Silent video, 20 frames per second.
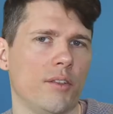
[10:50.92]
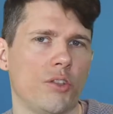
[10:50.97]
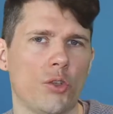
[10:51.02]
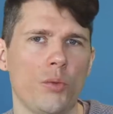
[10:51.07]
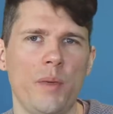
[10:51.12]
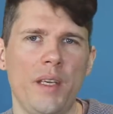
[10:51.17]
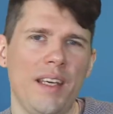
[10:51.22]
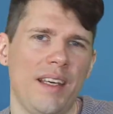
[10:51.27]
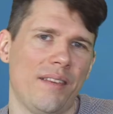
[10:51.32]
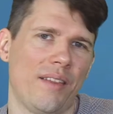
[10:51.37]

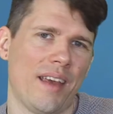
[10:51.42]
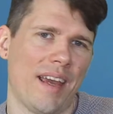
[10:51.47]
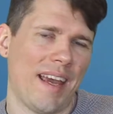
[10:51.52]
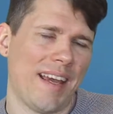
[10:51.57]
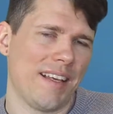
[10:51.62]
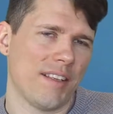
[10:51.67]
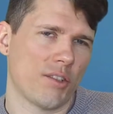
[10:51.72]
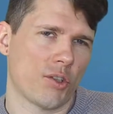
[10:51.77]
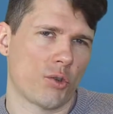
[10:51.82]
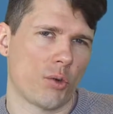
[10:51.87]
To me, the
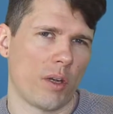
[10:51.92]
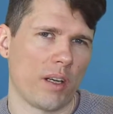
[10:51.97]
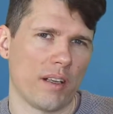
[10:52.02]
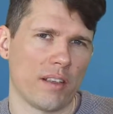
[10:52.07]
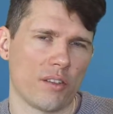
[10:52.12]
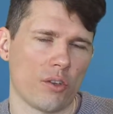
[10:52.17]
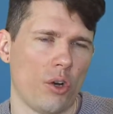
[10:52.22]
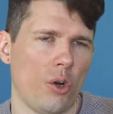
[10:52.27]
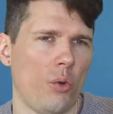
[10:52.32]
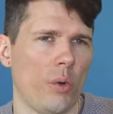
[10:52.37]
A string
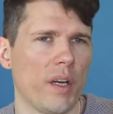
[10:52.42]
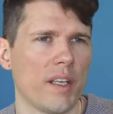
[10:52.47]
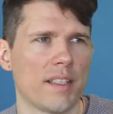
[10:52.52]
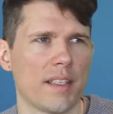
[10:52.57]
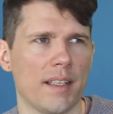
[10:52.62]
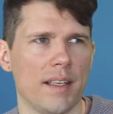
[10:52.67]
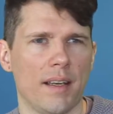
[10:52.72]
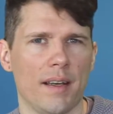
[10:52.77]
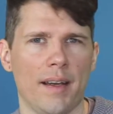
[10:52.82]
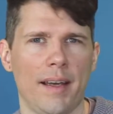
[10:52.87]
is
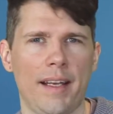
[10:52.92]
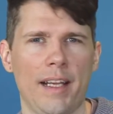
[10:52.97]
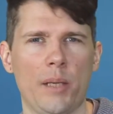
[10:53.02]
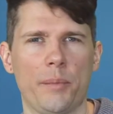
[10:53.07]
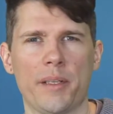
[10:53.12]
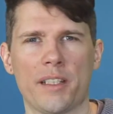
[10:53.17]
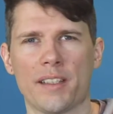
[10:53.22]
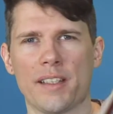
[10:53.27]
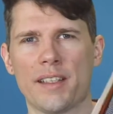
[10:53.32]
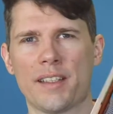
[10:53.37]
always a
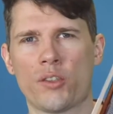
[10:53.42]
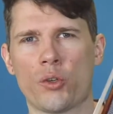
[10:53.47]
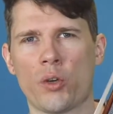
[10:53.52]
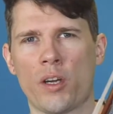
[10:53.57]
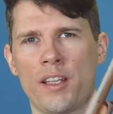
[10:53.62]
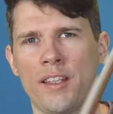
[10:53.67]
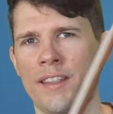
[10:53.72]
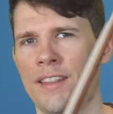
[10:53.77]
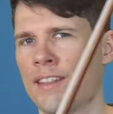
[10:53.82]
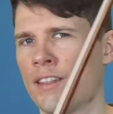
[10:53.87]
little bit a
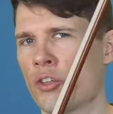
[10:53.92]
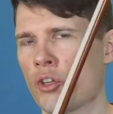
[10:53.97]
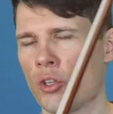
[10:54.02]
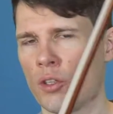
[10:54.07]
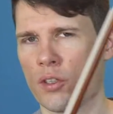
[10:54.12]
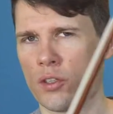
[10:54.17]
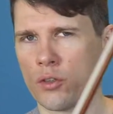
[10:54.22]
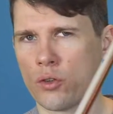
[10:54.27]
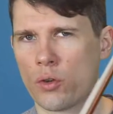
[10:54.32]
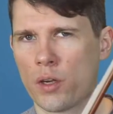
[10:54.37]

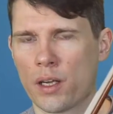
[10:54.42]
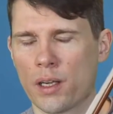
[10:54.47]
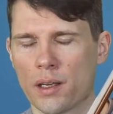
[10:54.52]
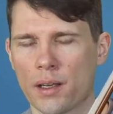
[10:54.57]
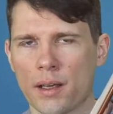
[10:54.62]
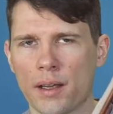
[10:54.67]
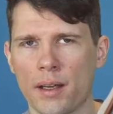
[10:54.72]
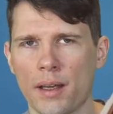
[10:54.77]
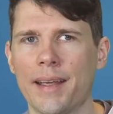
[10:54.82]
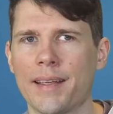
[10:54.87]
transition string.